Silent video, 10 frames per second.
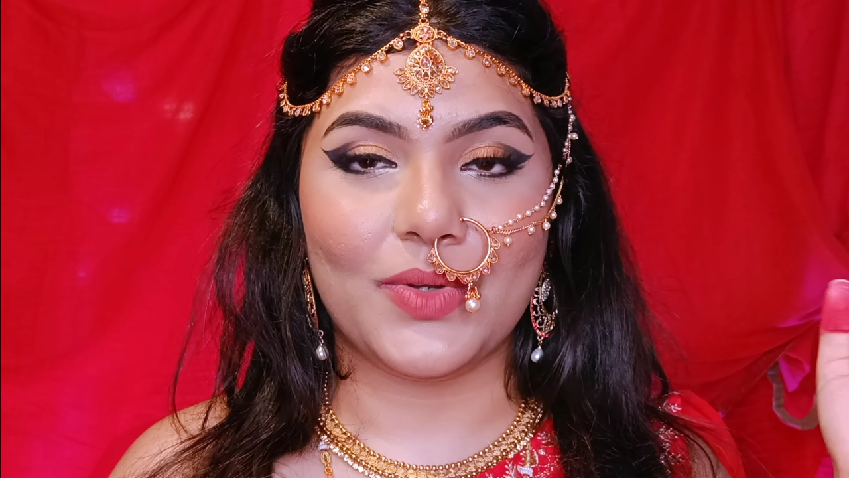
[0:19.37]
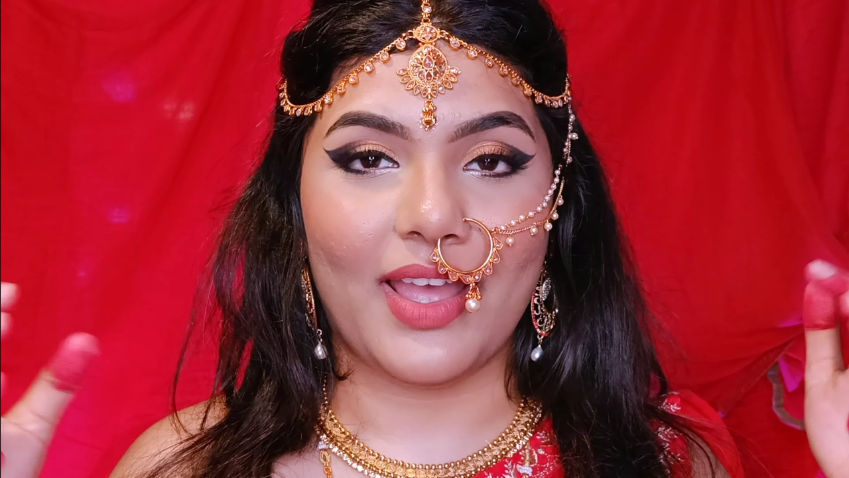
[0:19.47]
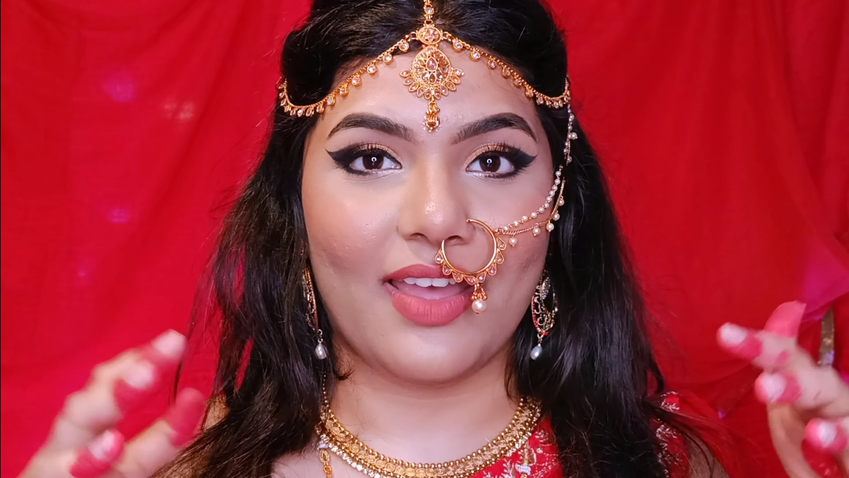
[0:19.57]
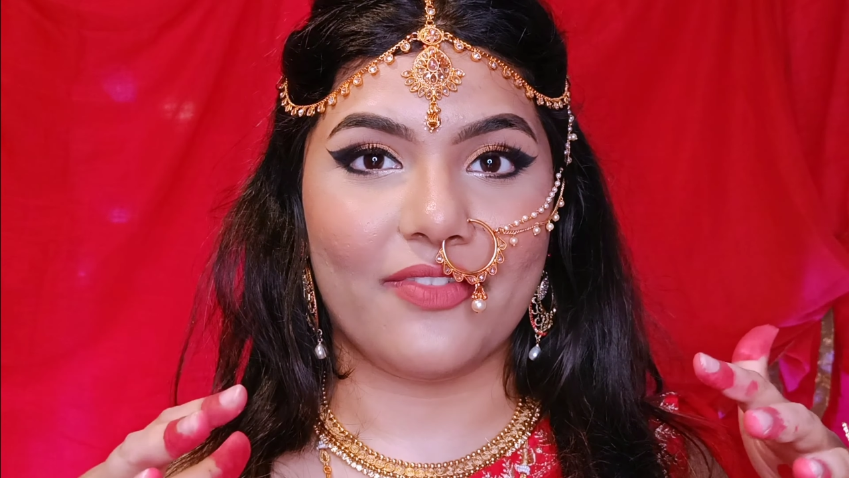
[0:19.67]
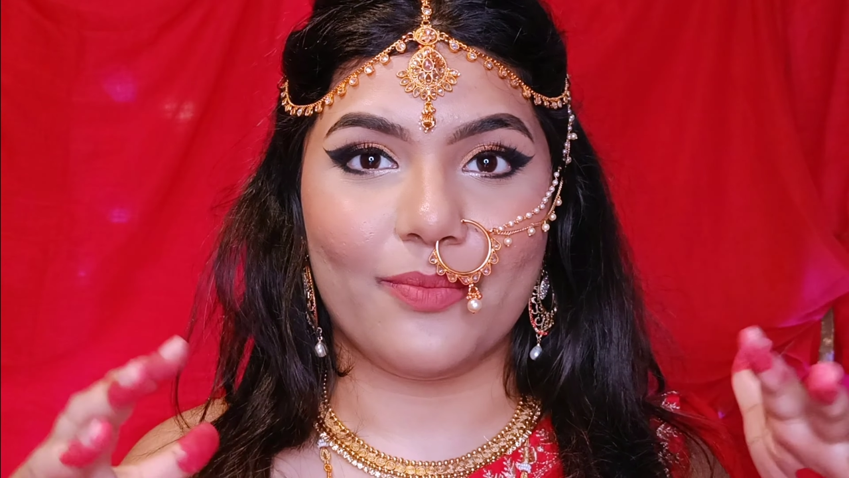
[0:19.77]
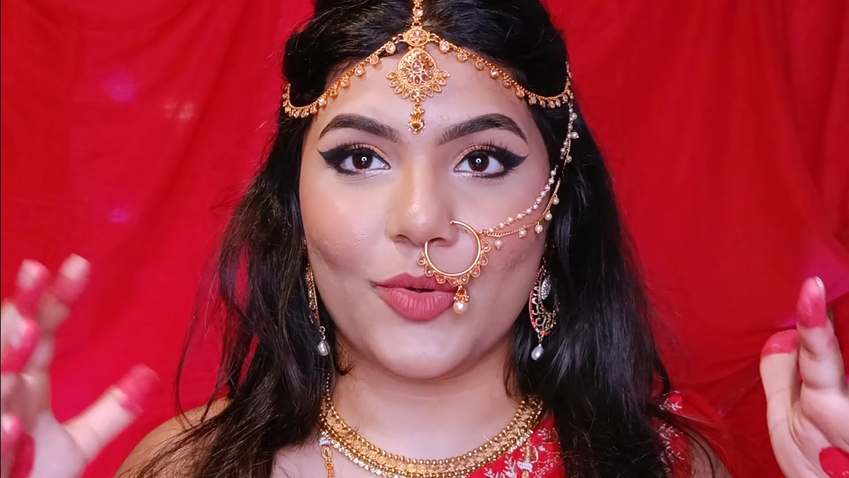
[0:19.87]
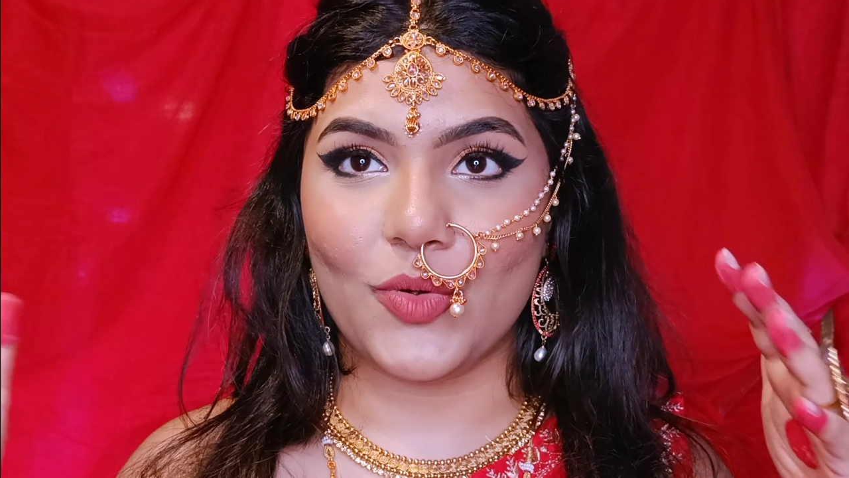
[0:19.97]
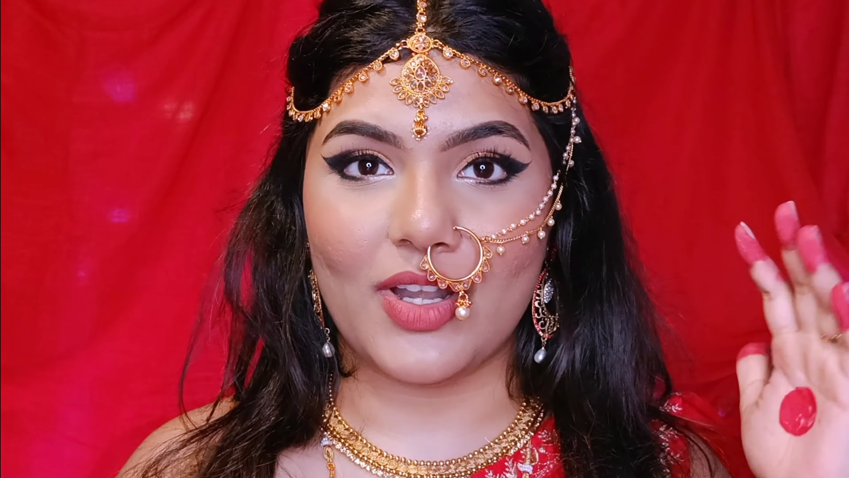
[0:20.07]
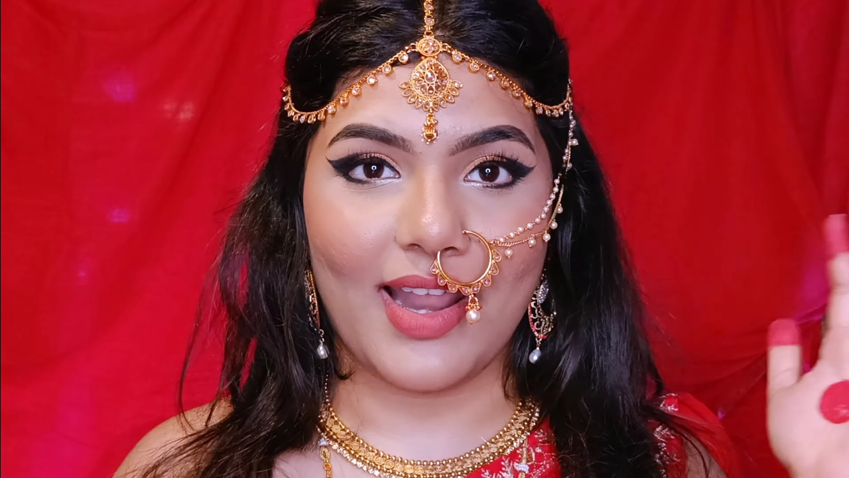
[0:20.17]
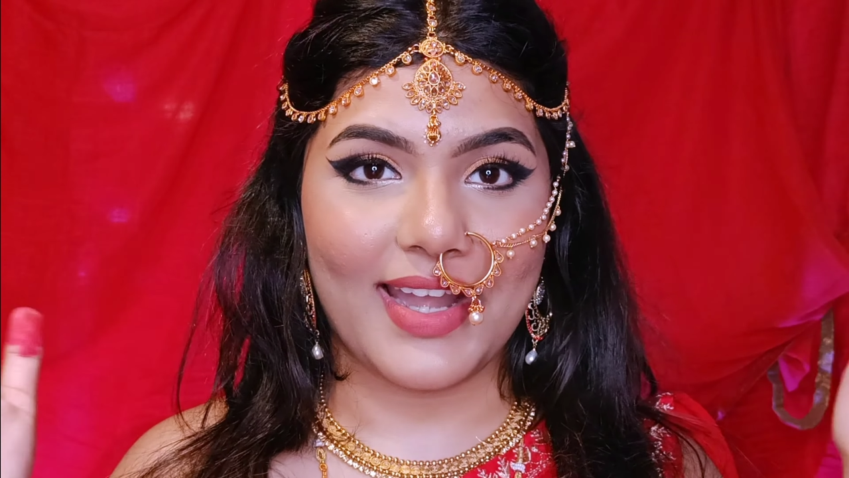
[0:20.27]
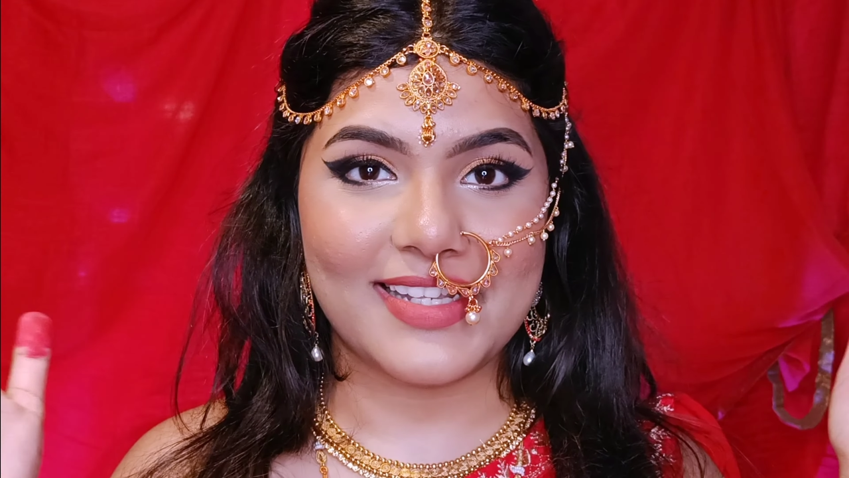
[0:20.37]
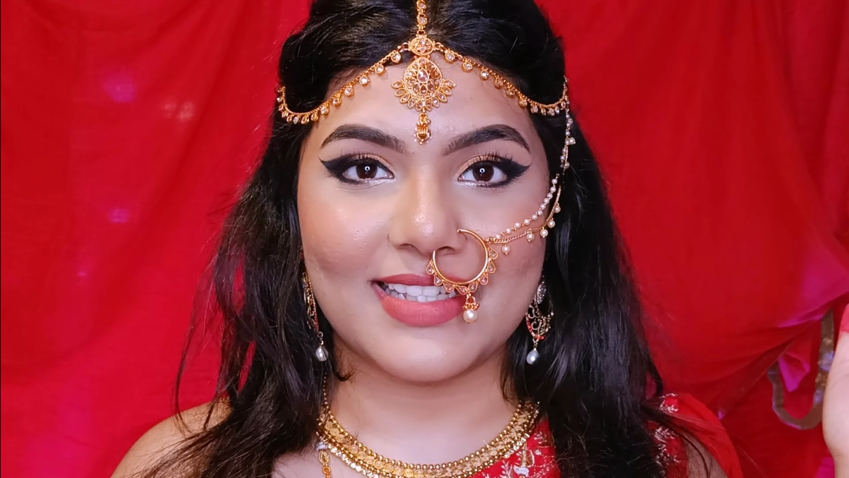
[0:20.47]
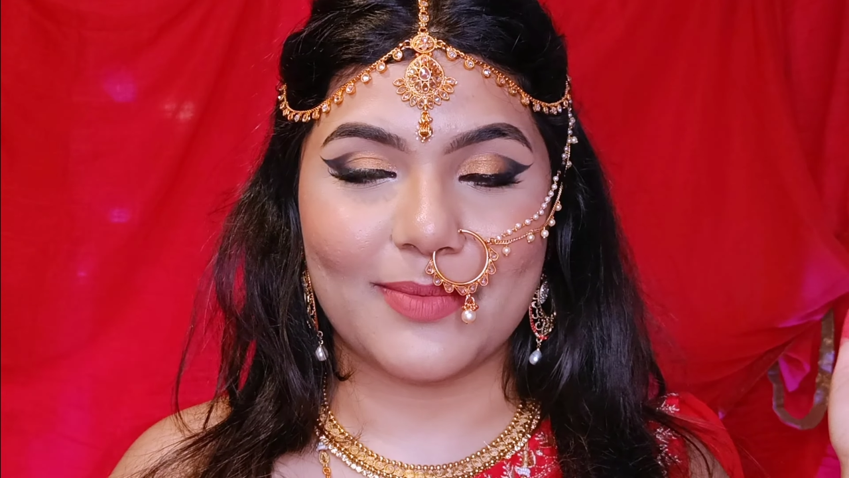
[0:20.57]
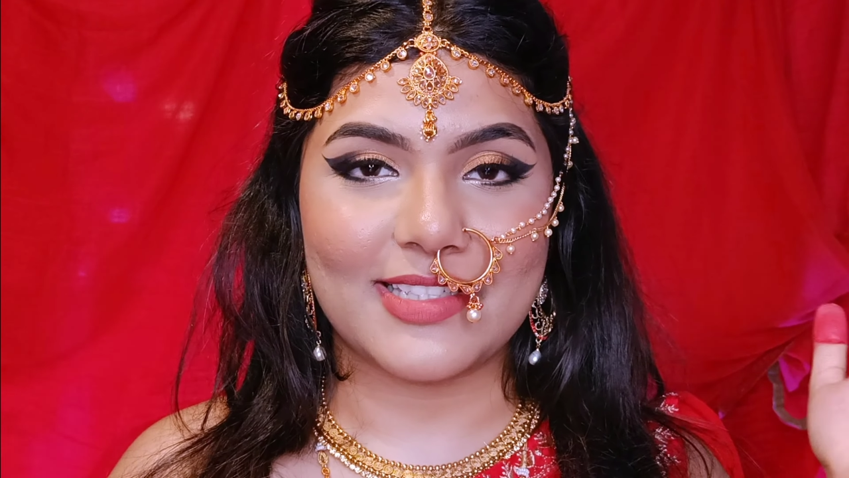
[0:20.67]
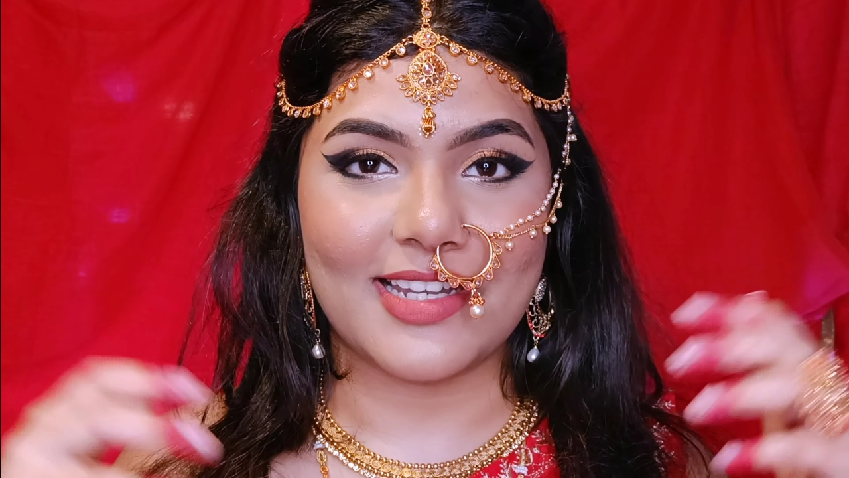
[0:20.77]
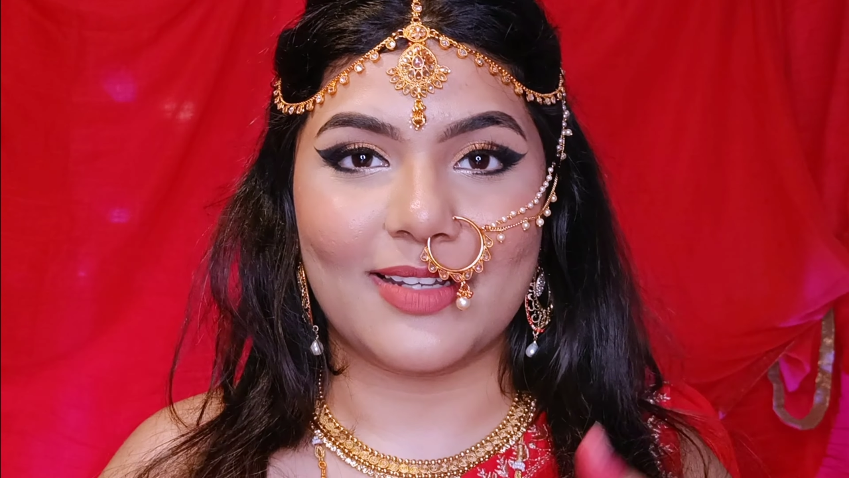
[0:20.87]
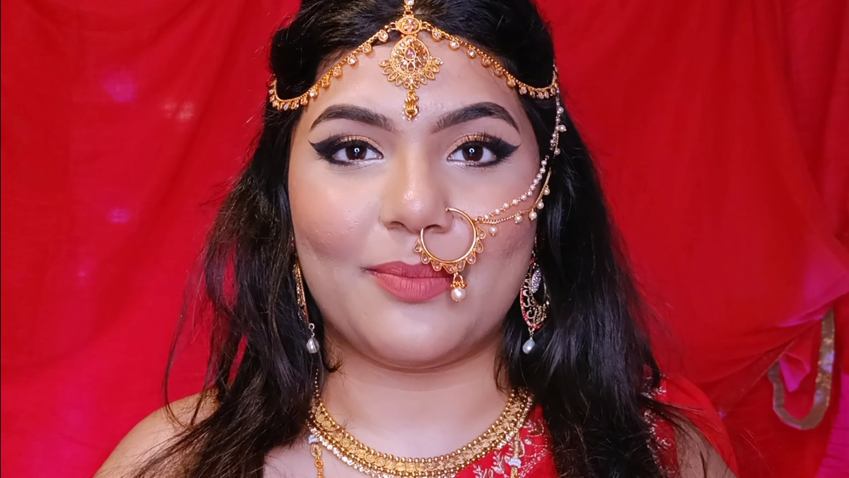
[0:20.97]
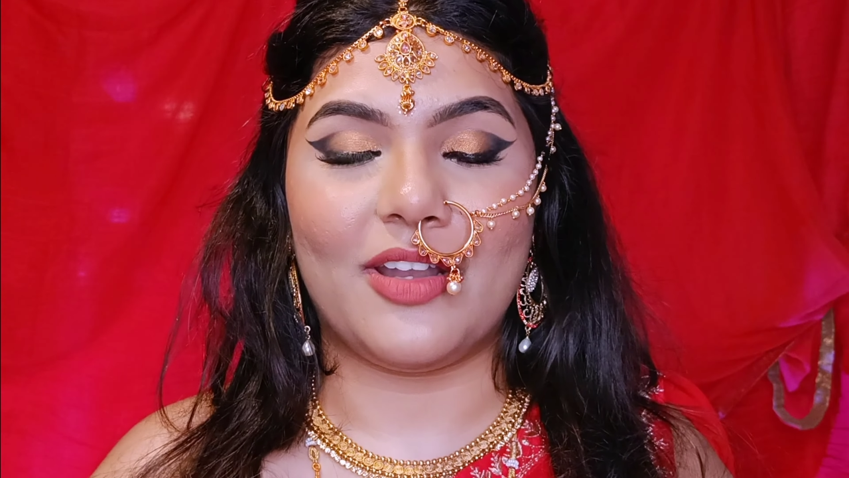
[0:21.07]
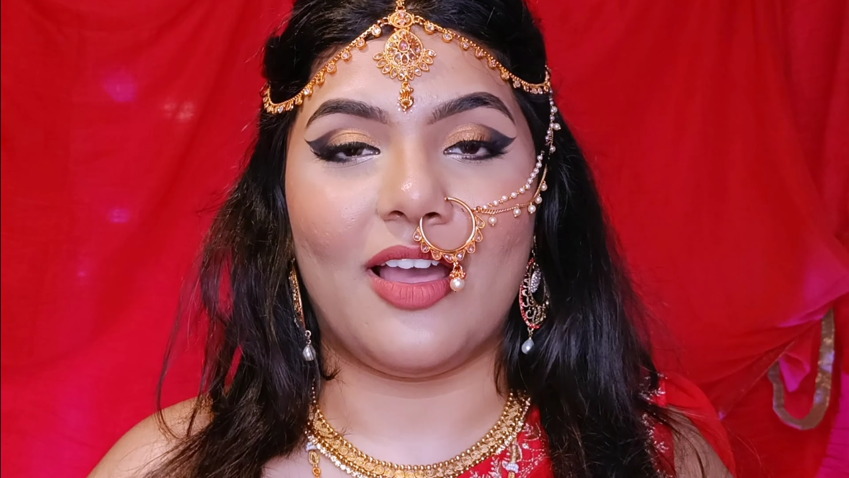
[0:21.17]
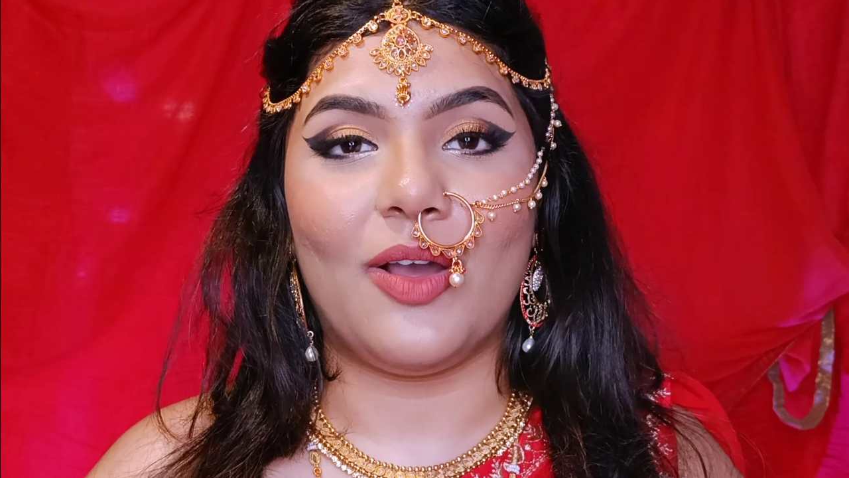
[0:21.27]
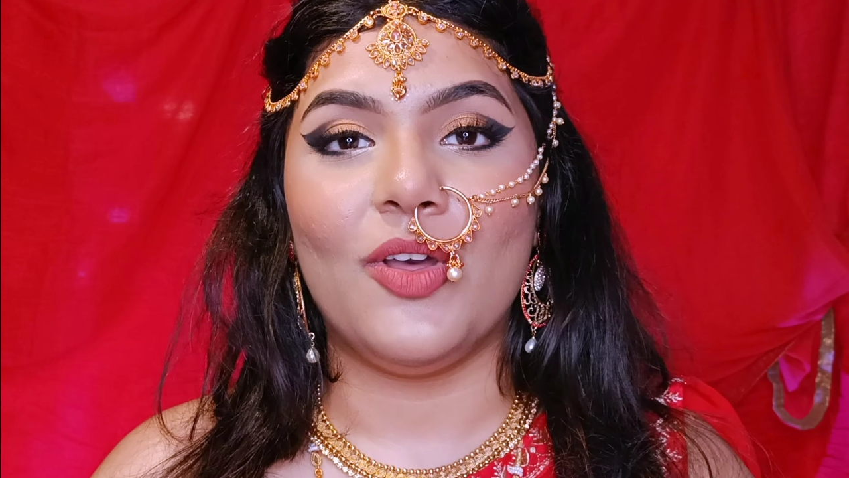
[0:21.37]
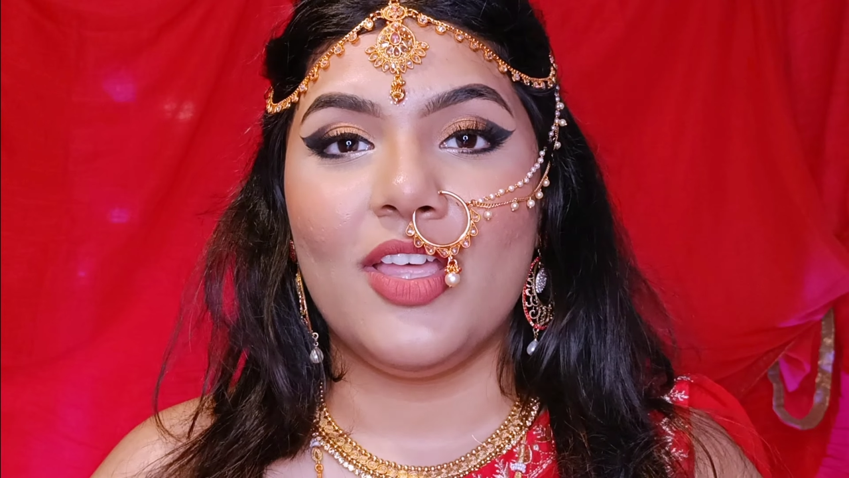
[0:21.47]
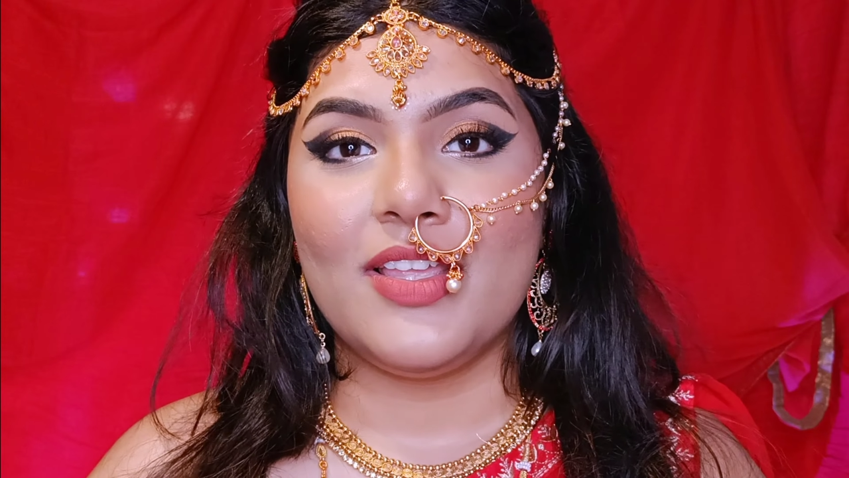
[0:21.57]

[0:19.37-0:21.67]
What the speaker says: I have more lights in my setup now.